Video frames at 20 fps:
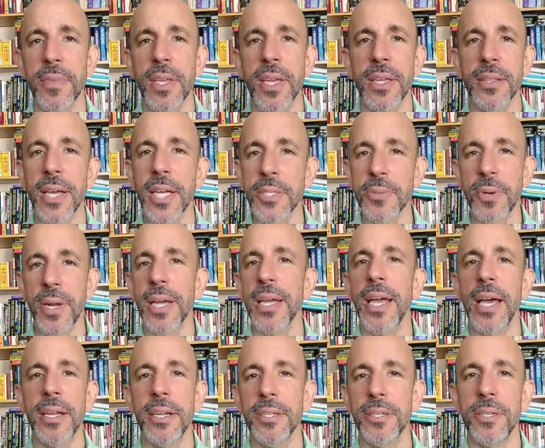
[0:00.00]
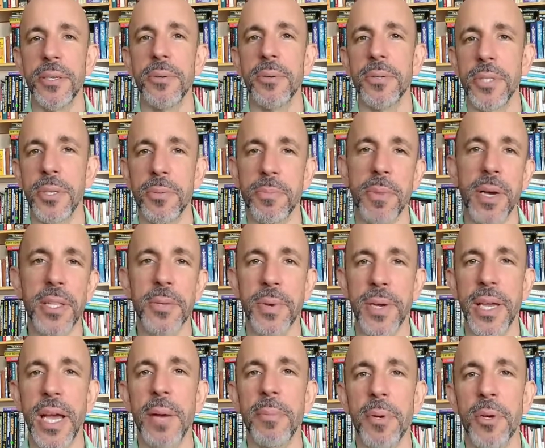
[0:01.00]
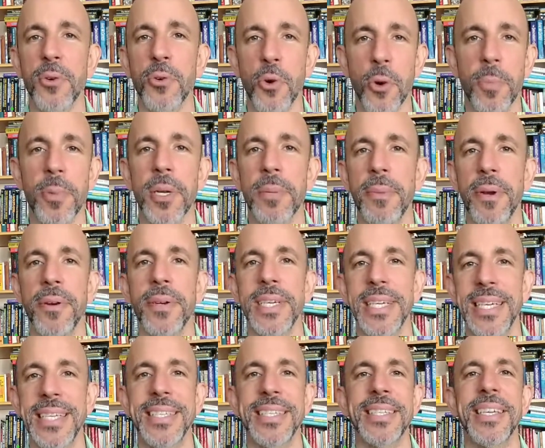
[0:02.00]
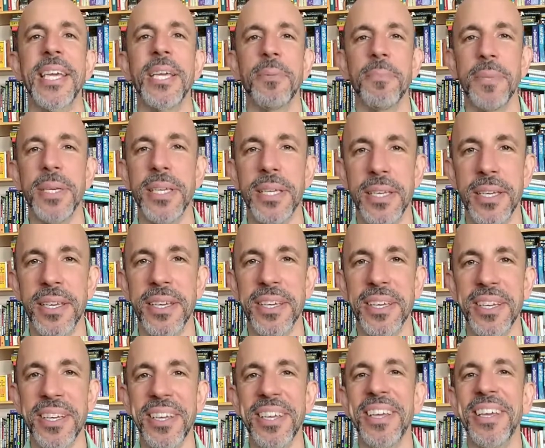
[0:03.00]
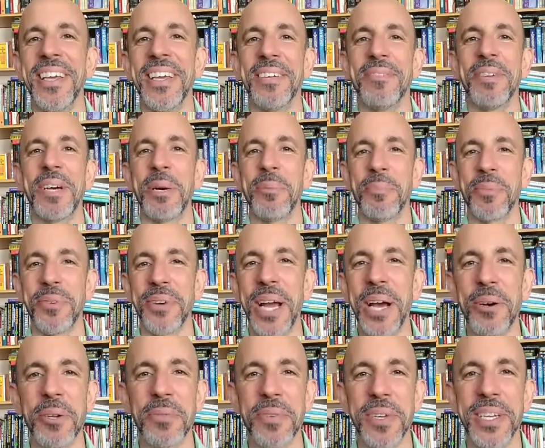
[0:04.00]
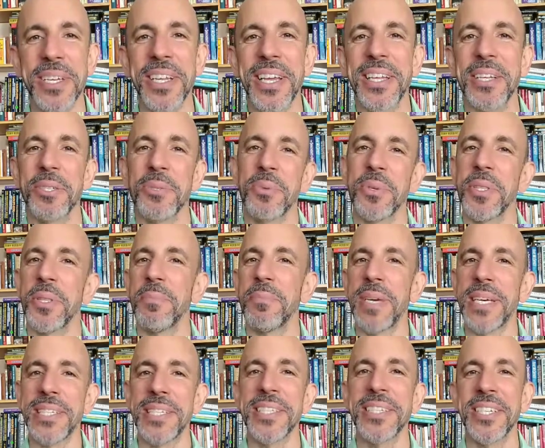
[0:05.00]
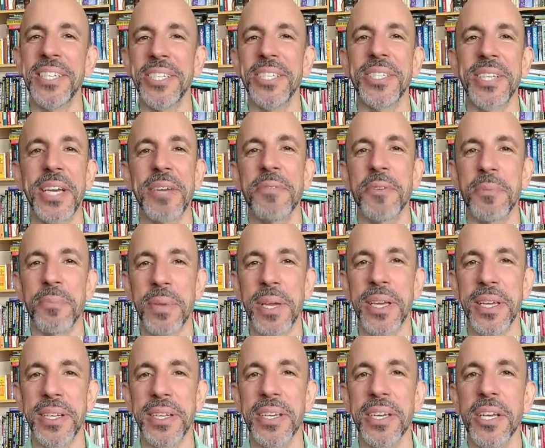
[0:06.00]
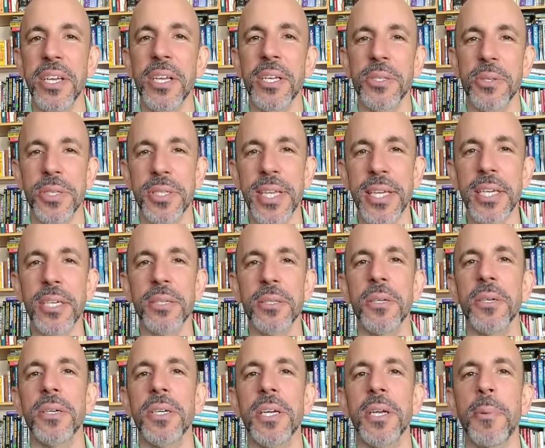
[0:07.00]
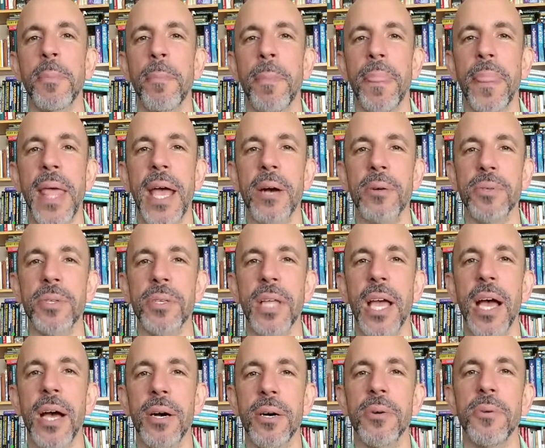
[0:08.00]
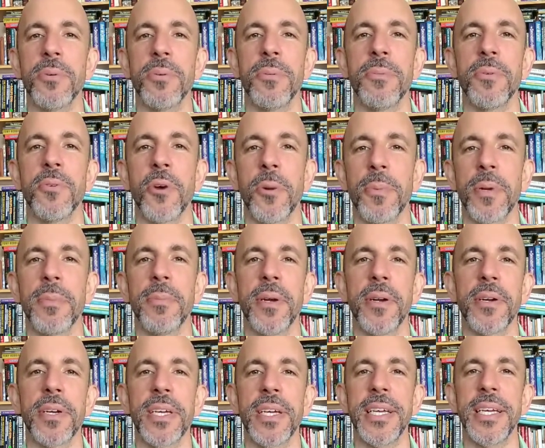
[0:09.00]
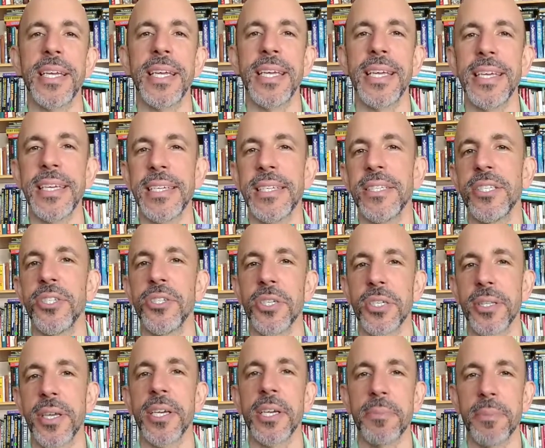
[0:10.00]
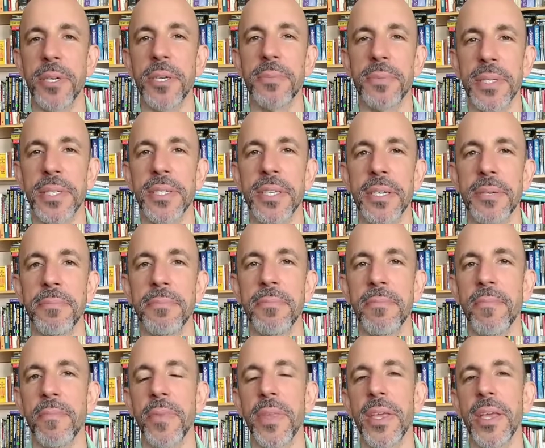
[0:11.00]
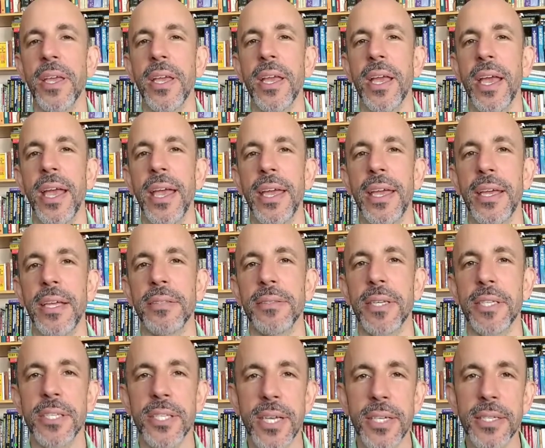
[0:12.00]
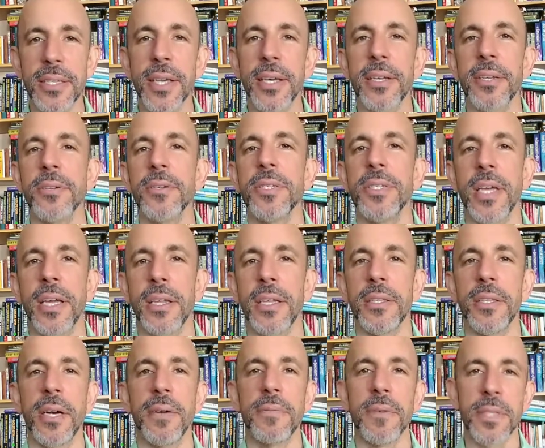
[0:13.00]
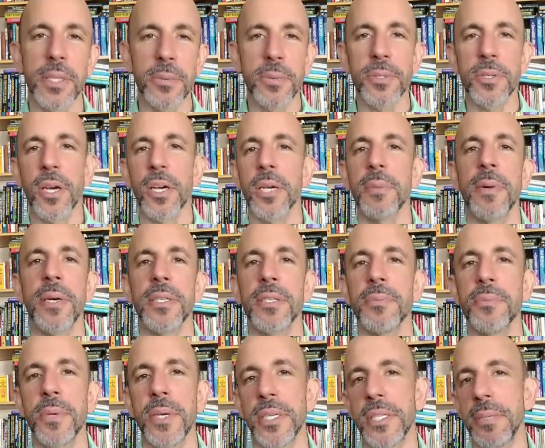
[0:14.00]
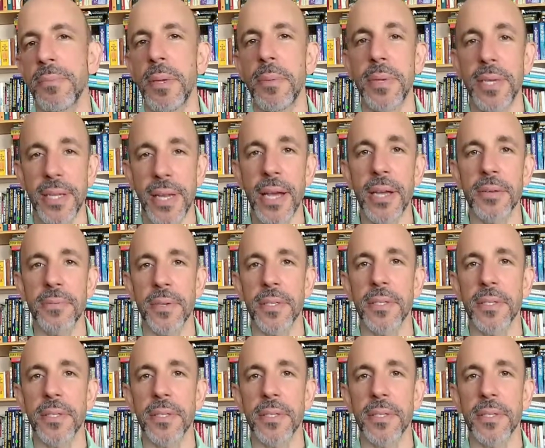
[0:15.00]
And that's what I had to do. So by the way, I'm a corporate America escapee, and I'm proud of it, and it's one of the best decisions I ever made. So let's take a look how corporate America is just like a pyramid scheme. And let's get to that understanding level, and then we'll talk about some ways to maybe get out of